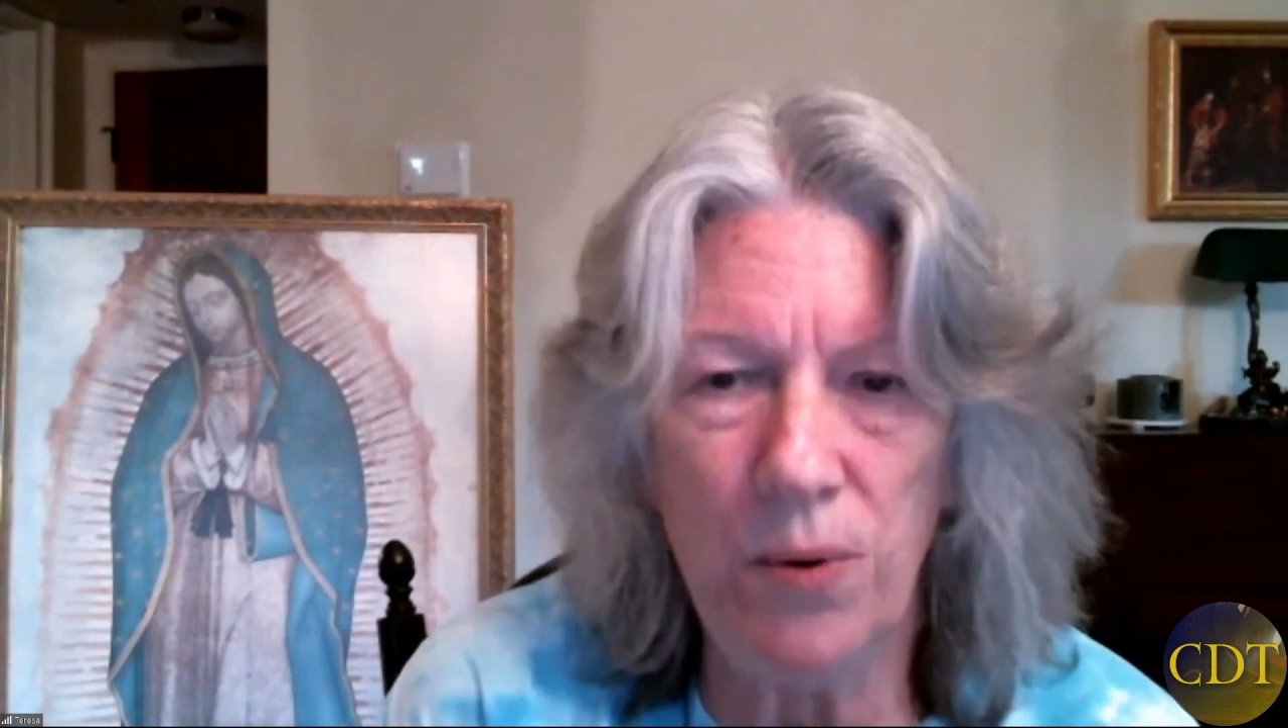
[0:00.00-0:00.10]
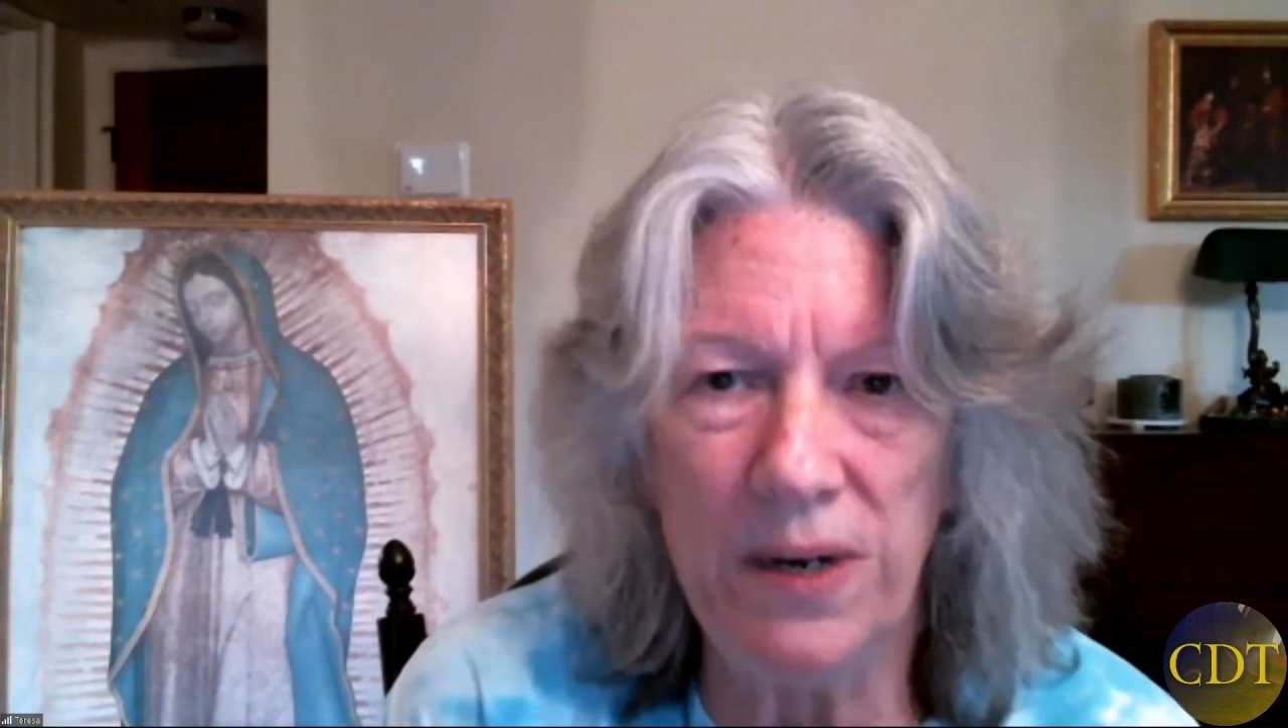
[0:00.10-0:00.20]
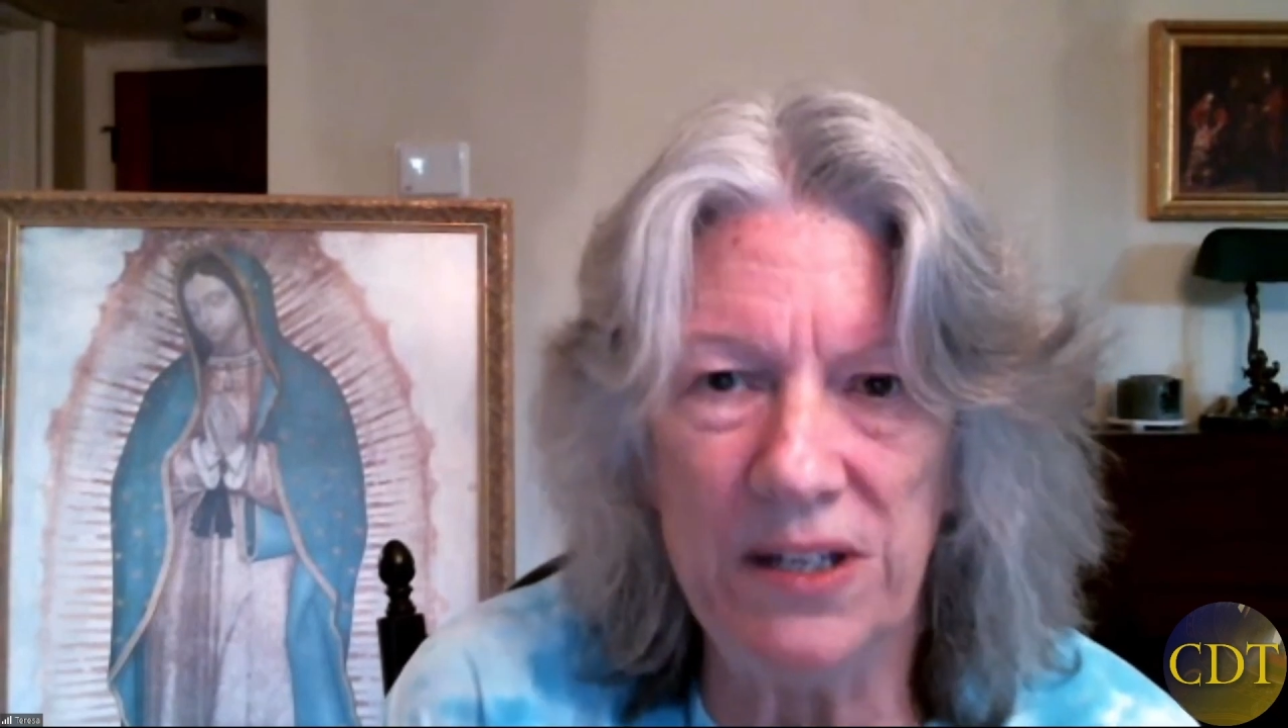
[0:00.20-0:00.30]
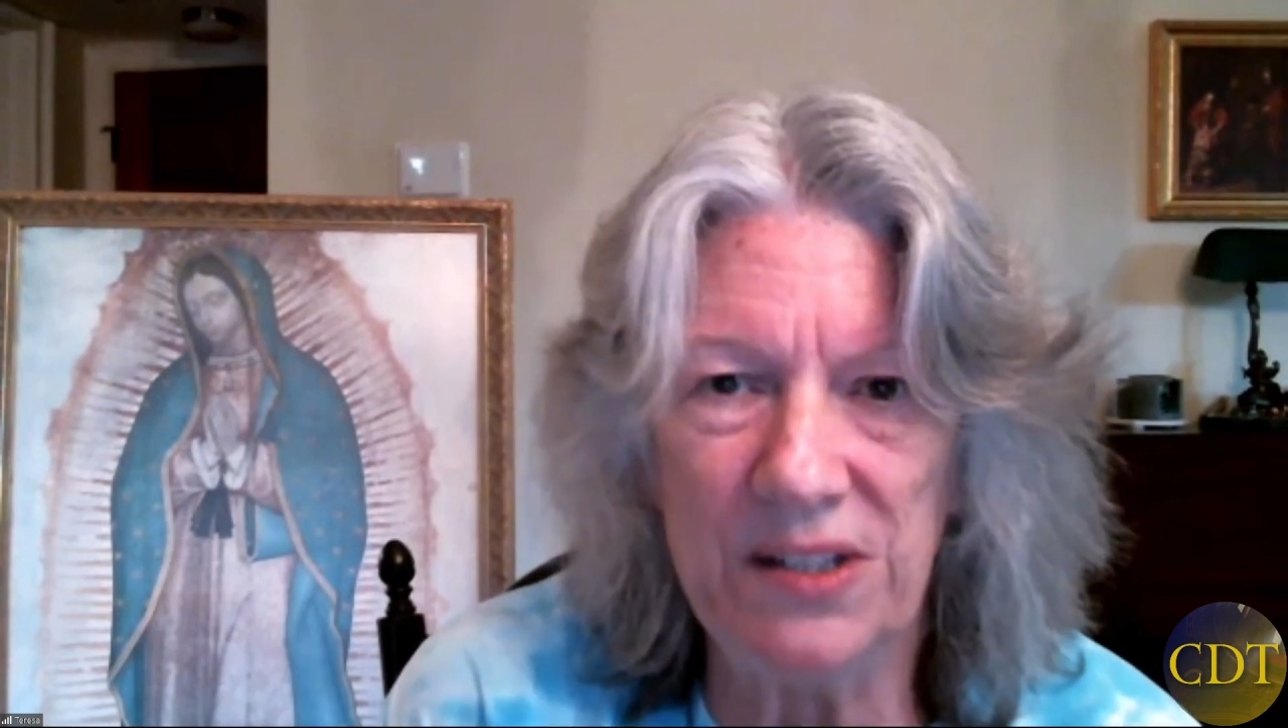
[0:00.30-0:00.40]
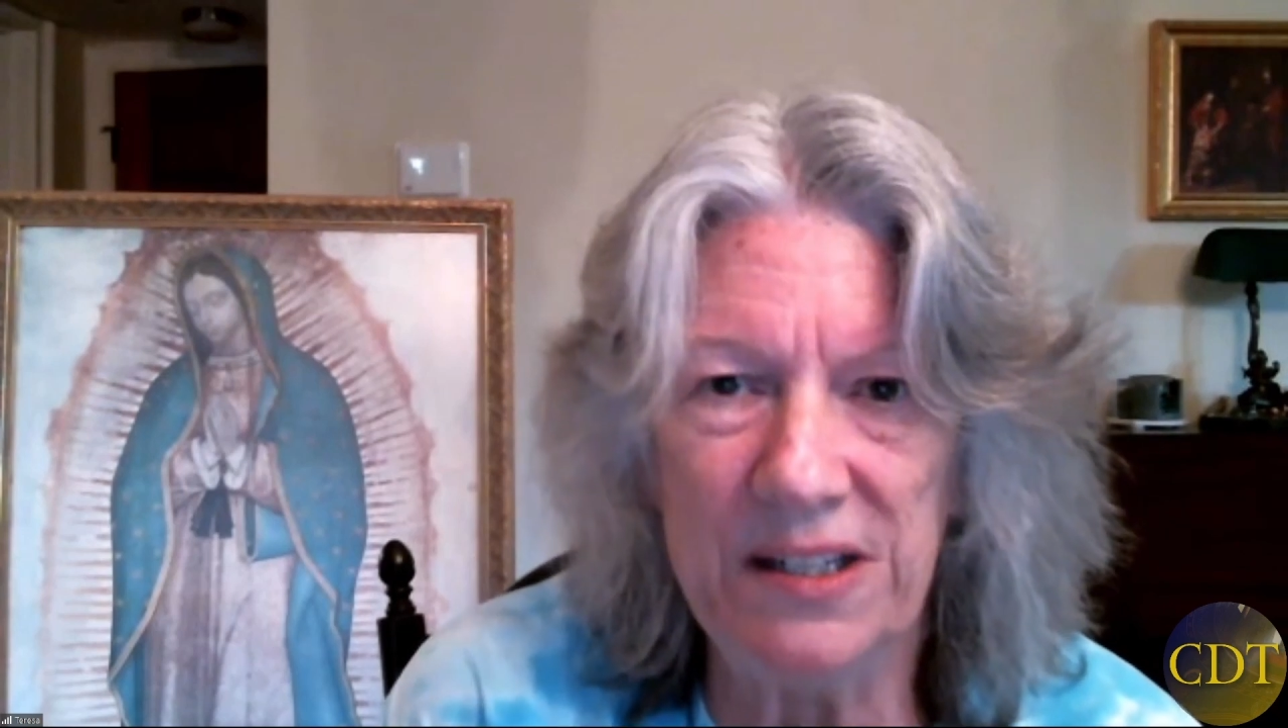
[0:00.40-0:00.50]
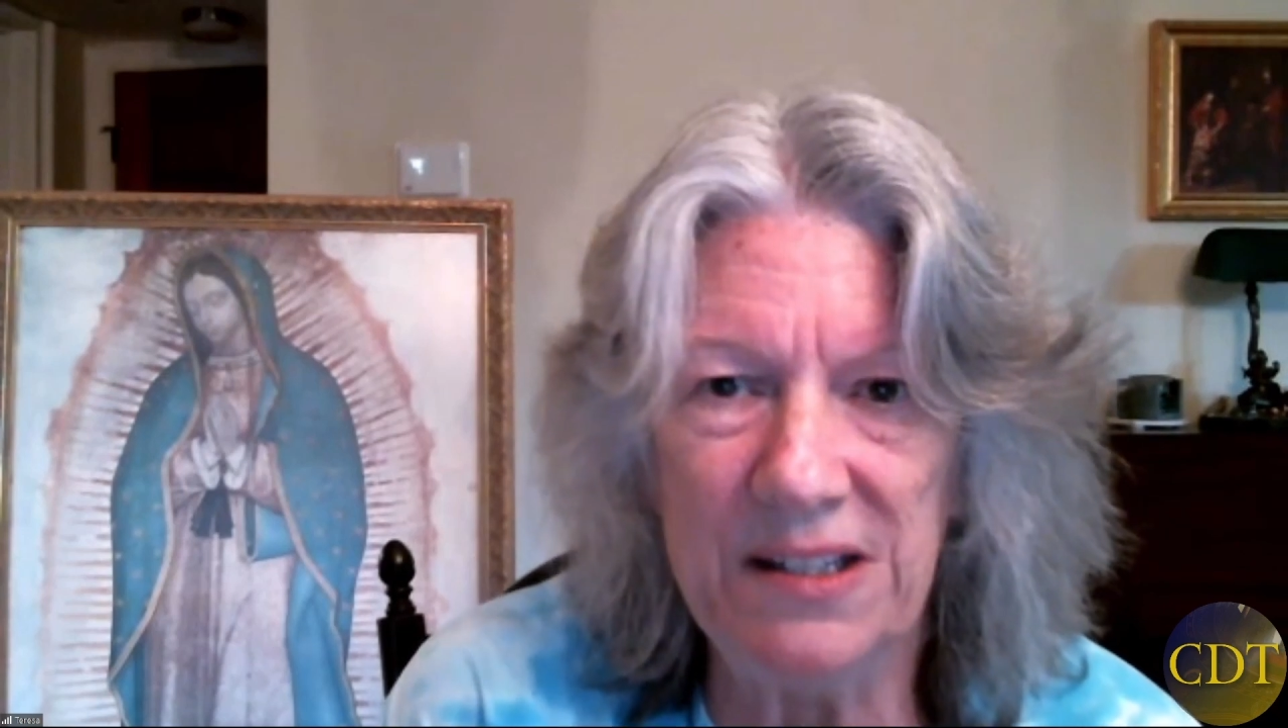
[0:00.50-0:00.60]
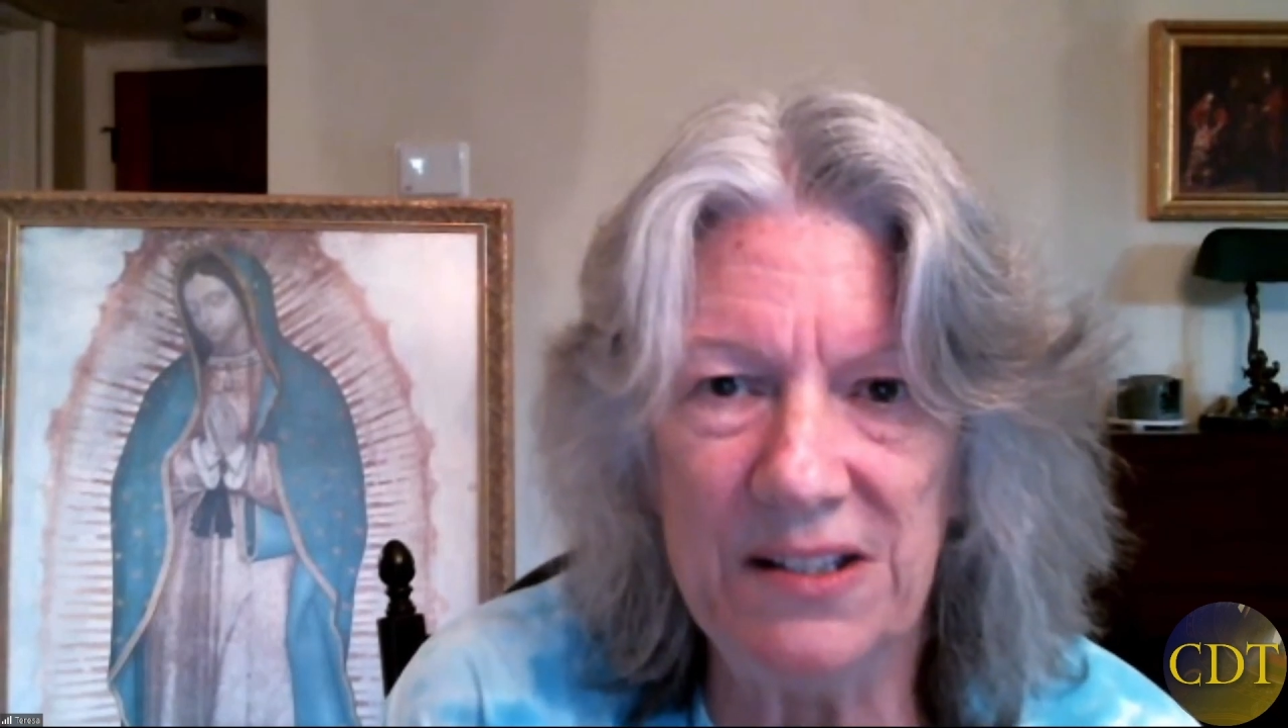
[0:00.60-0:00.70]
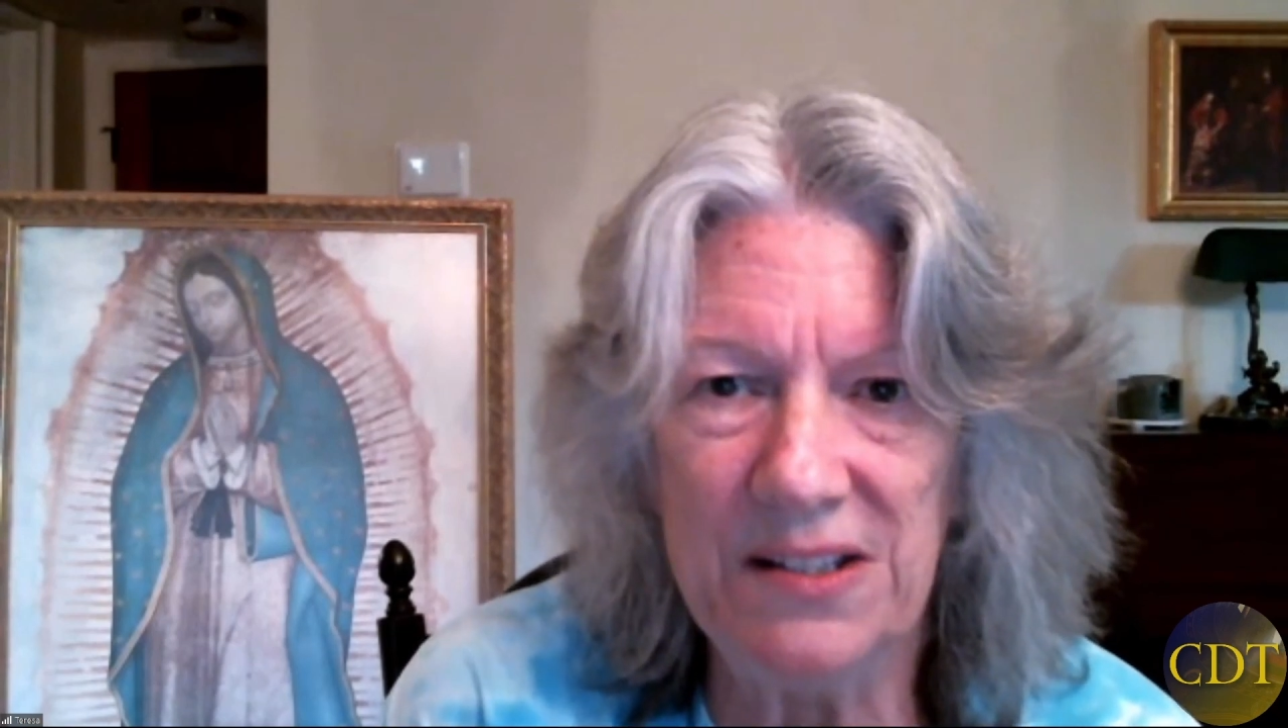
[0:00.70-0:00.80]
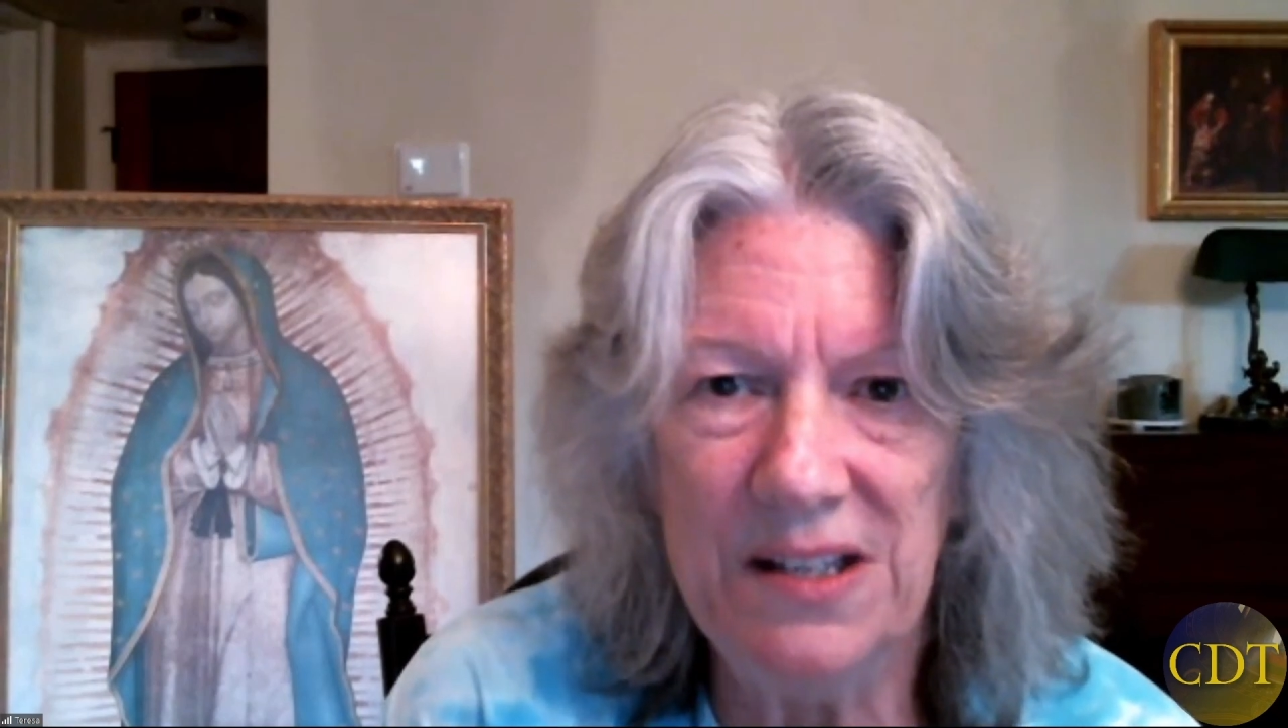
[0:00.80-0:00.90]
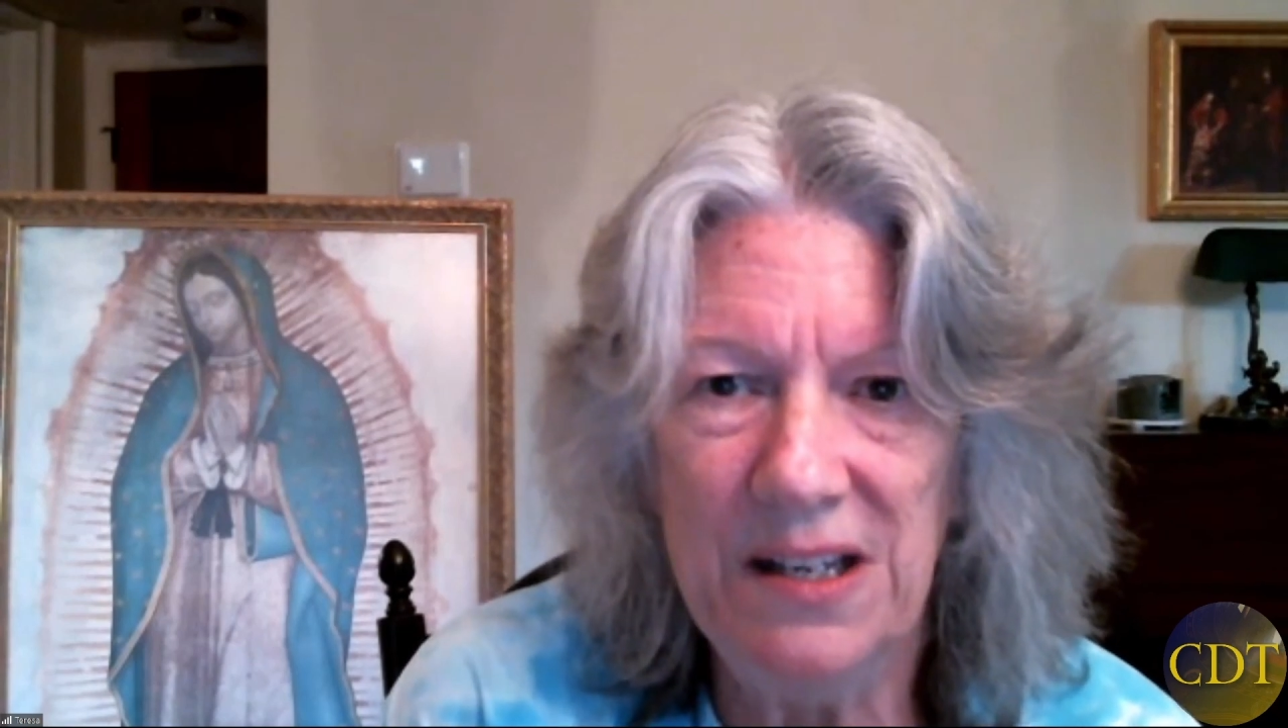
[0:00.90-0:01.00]

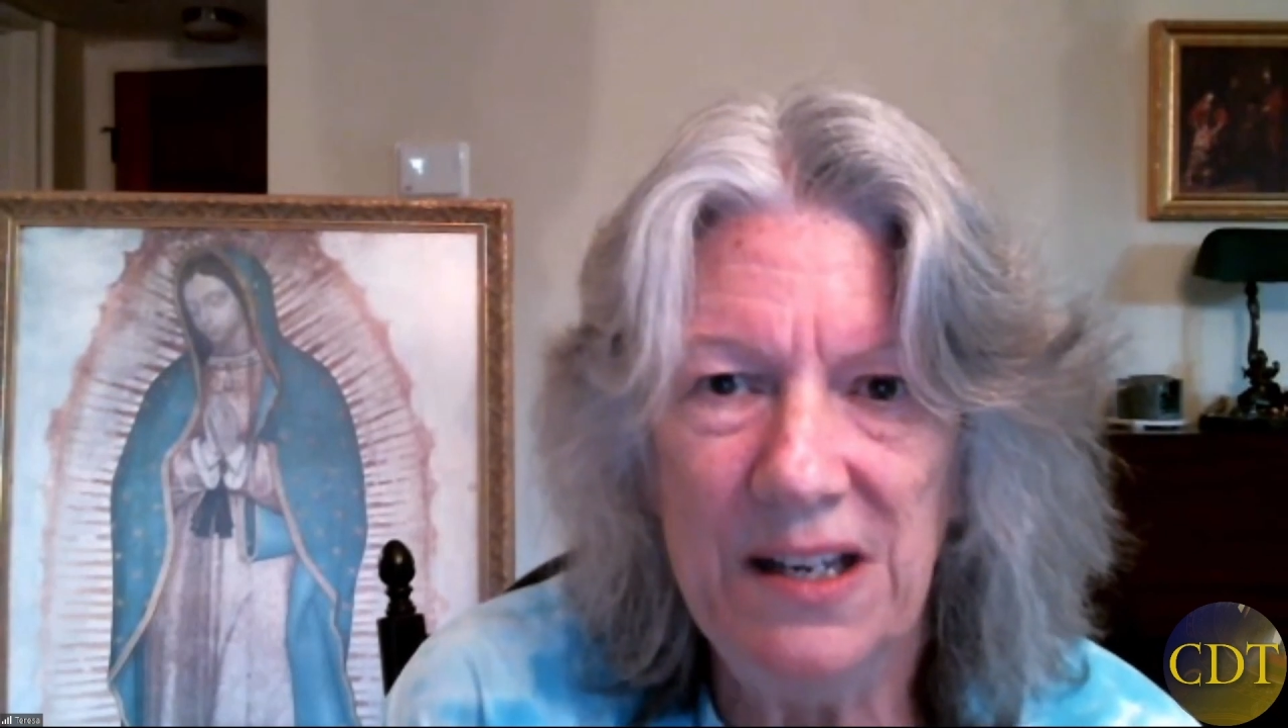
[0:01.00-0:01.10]
poisonous.